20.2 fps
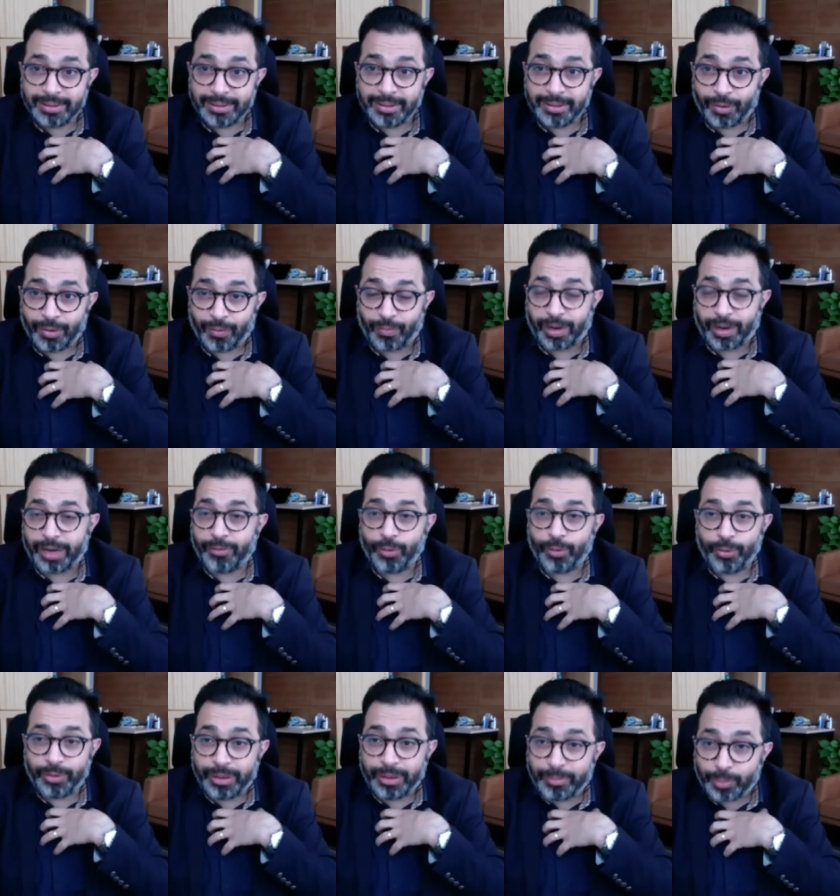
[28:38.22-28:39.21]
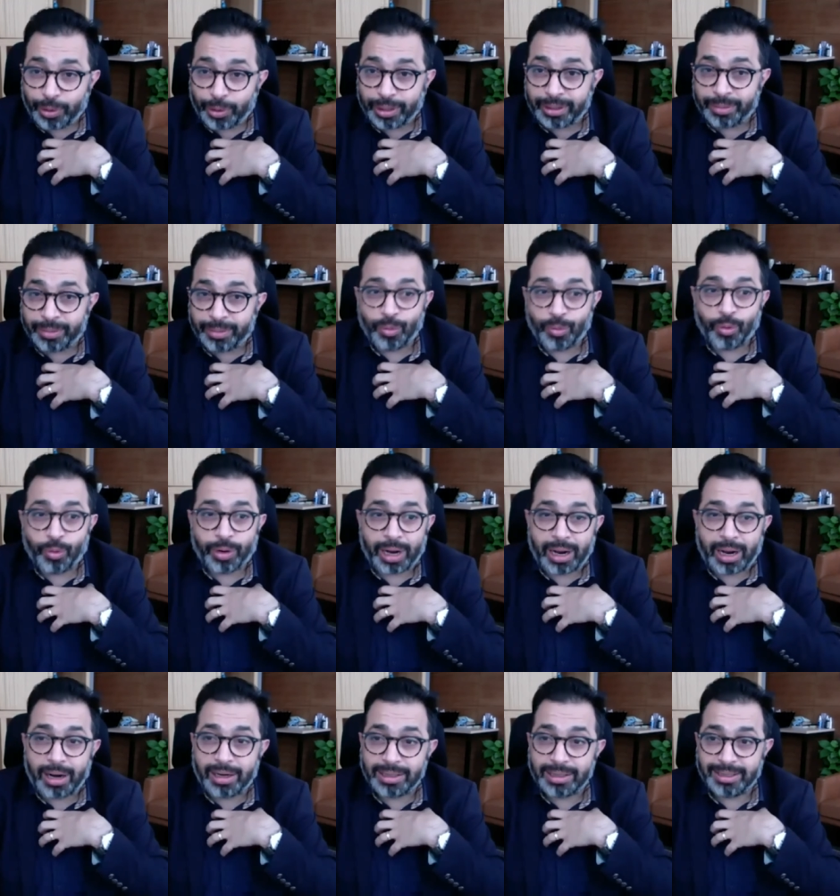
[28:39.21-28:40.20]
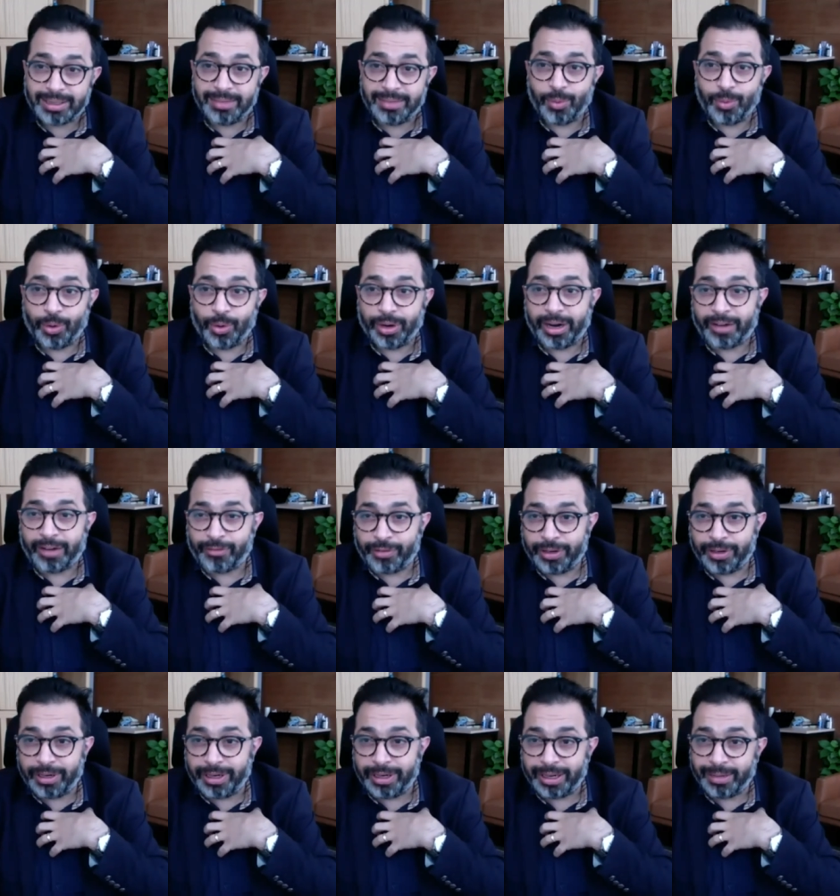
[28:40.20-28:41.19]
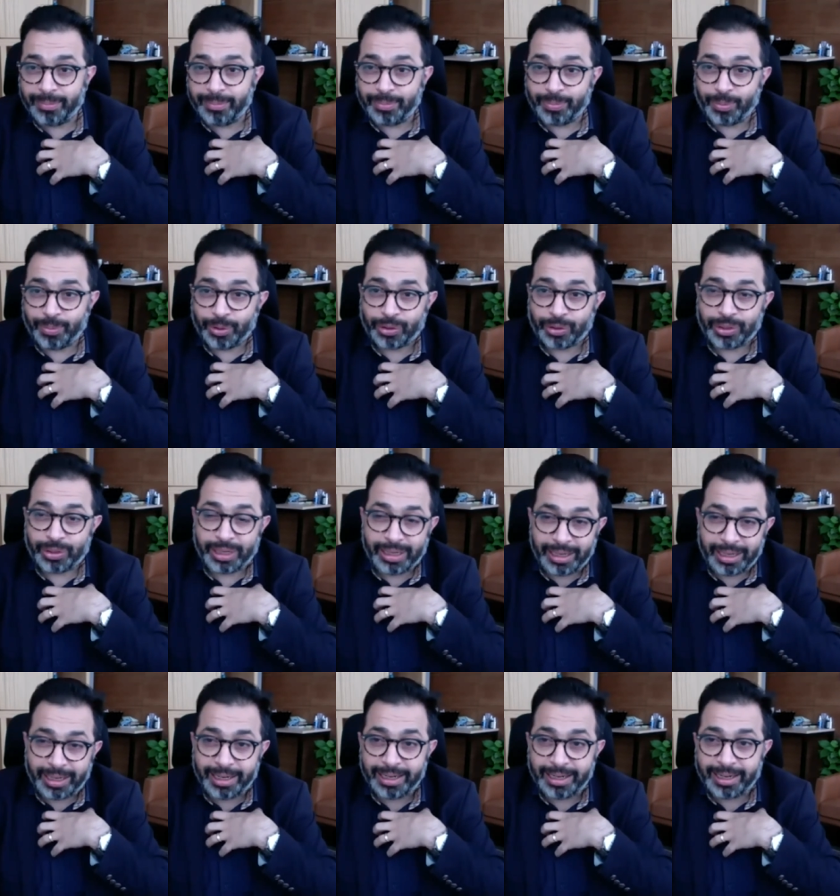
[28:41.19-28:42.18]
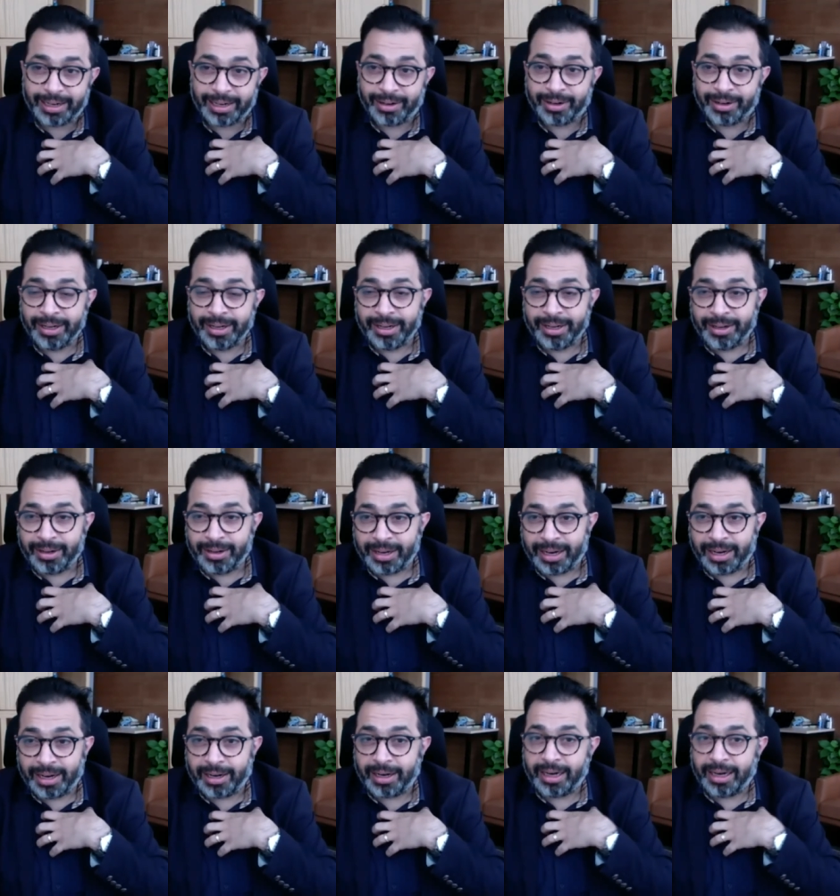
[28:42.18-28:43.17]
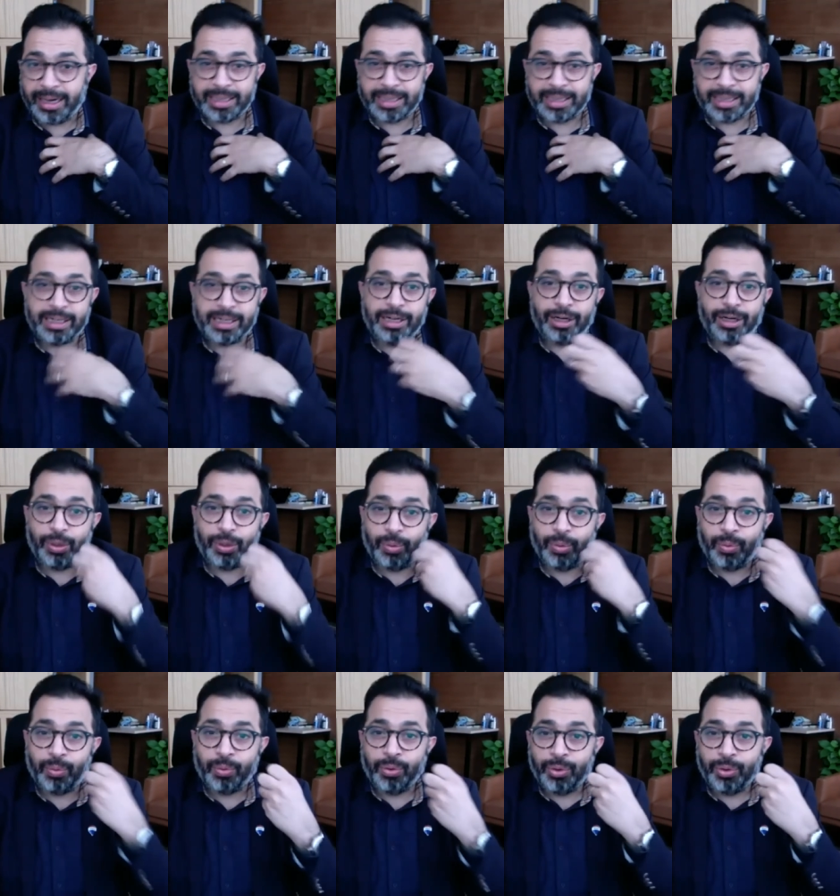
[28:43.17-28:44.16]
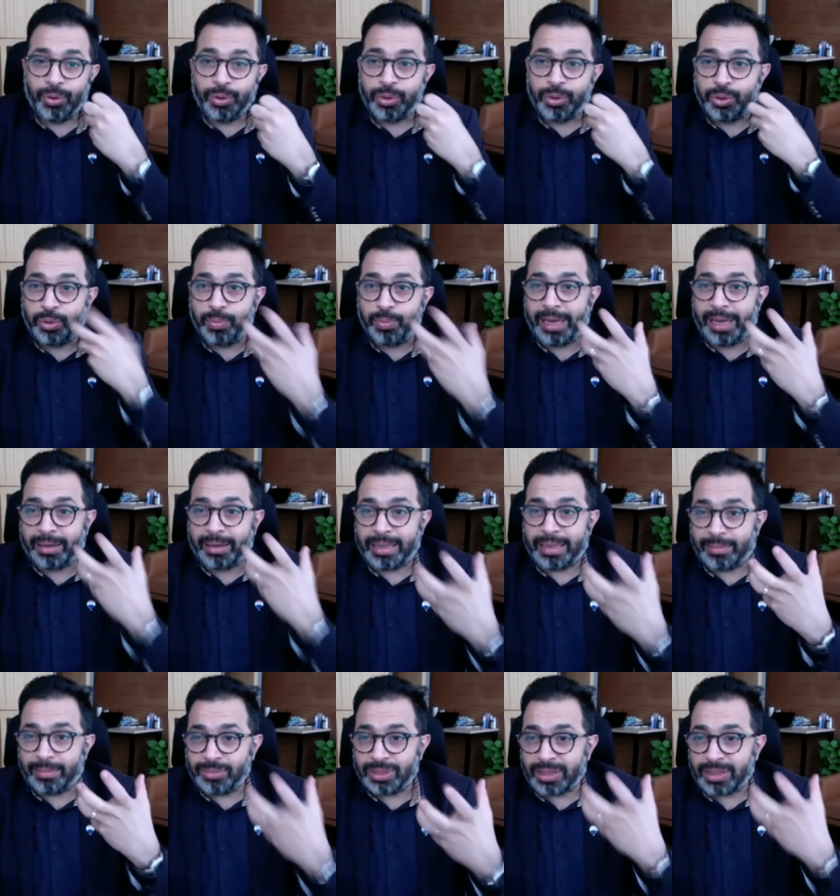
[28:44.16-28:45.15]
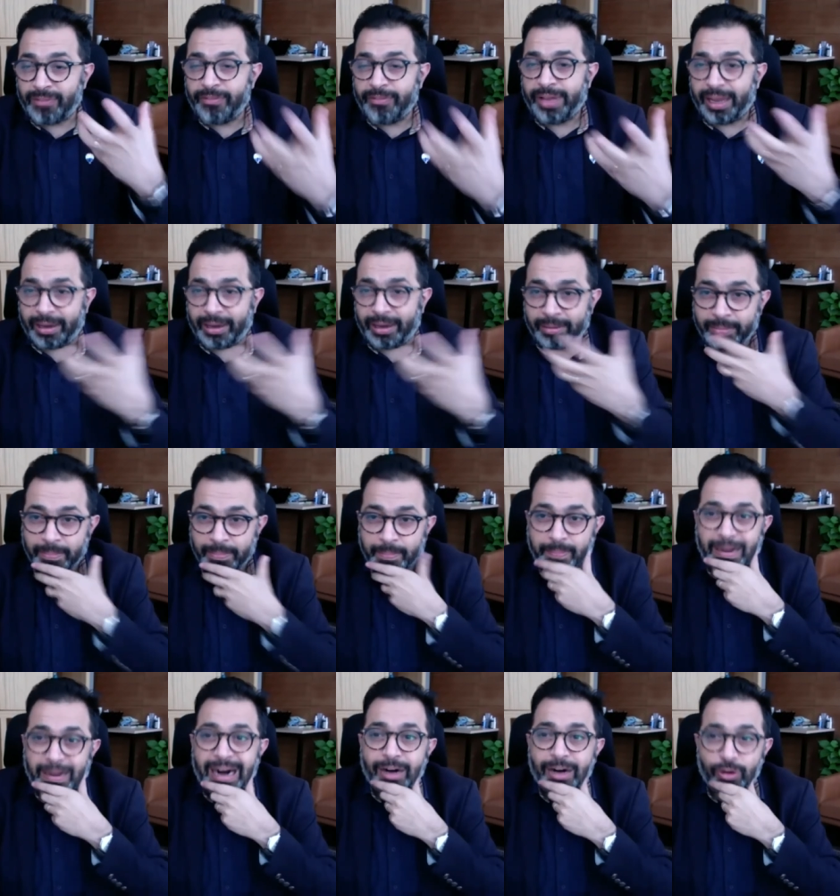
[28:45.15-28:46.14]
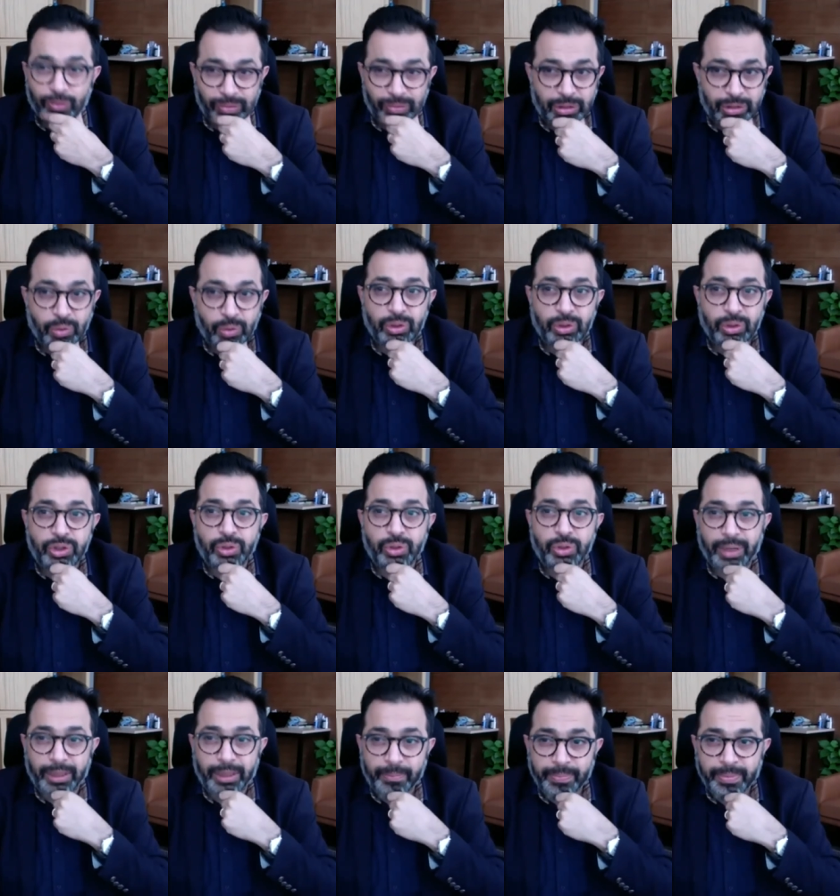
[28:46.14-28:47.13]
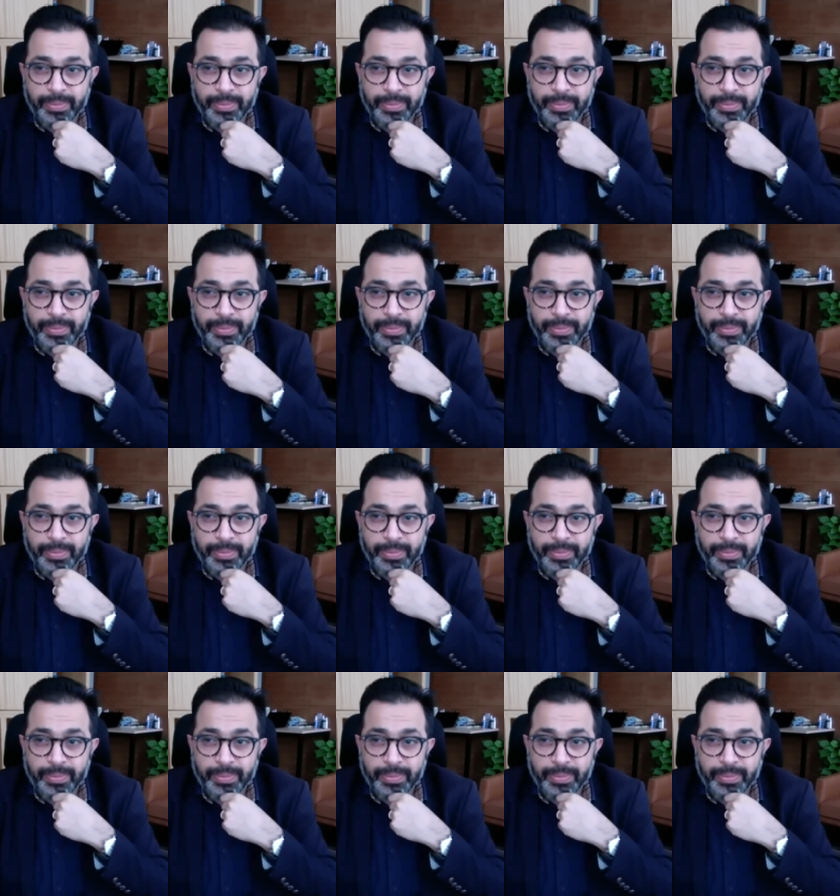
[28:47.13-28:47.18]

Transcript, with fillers: Why would we put in more hours and more effort and thinking and uh, unless and until you you make them somewhere part of this whole story,